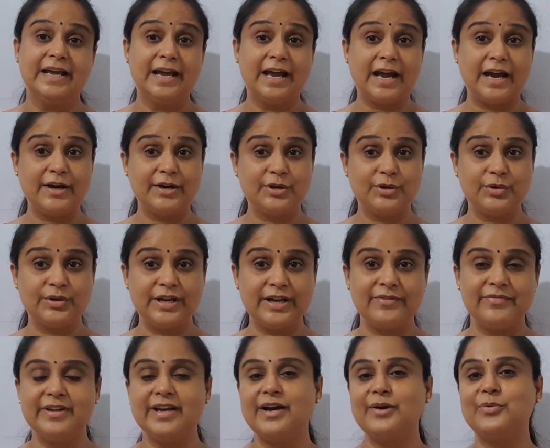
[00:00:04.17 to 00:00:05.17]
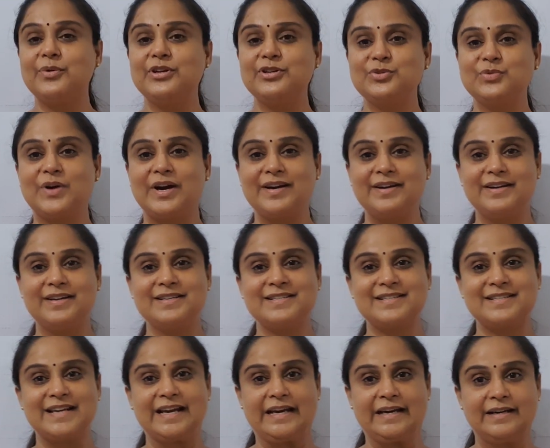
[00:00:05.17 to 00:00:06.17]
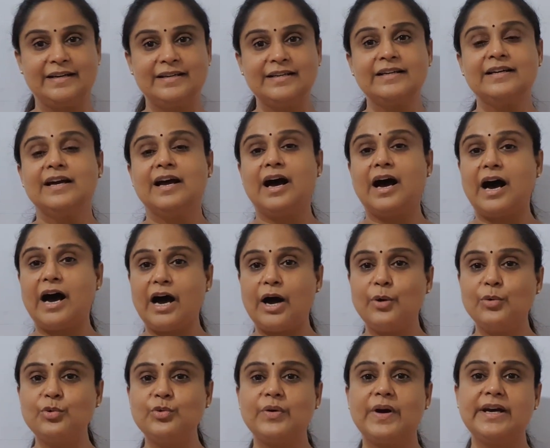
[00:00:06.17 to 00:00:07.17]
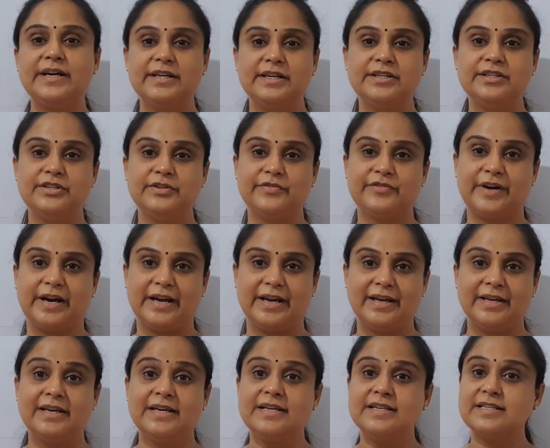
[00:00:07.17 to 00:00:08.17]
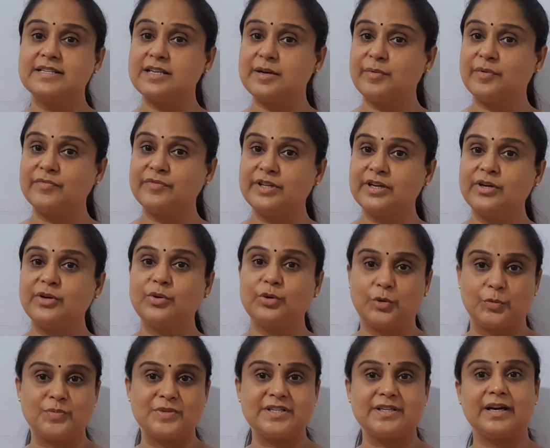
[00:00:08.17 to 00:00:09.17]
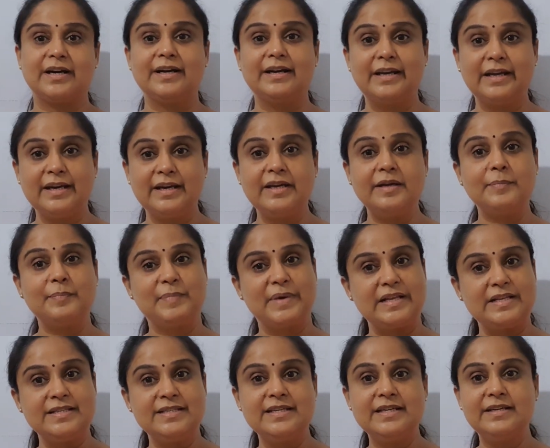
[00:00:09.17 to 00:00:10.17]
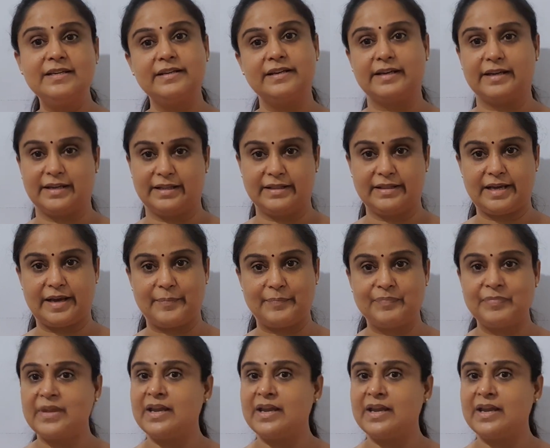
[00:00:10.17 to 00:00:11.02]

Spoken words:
and today we are going to understand how to identify some of the groups containing benzene ring in them,